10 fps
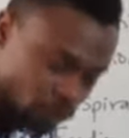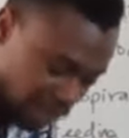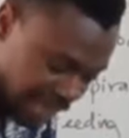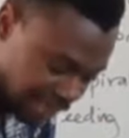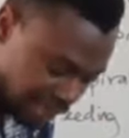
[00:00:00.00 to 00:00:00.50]

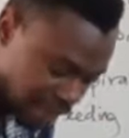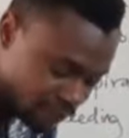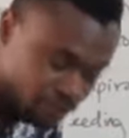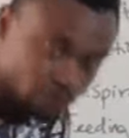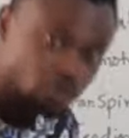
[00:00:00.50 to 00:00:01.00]
getting the
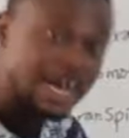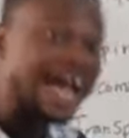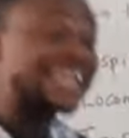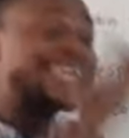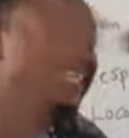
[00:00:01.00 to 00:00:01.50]
food
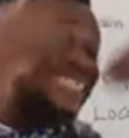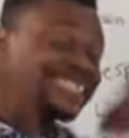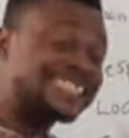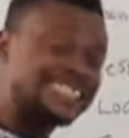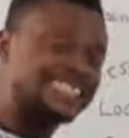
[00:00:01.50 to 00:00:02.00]
and eating
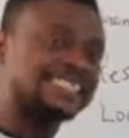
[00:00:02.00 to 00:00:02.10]
it